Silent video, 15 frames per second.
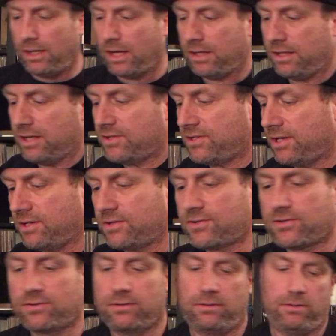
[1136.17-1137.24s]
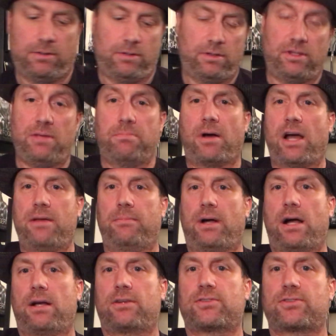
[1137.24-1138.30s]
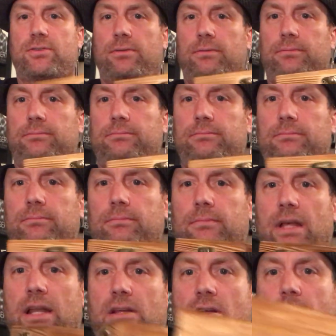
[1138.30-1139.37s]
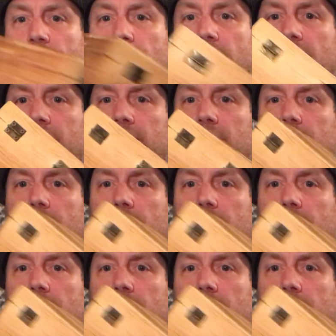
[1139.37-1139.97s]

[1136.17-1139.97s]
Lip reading: And this is the pine box that it comes with.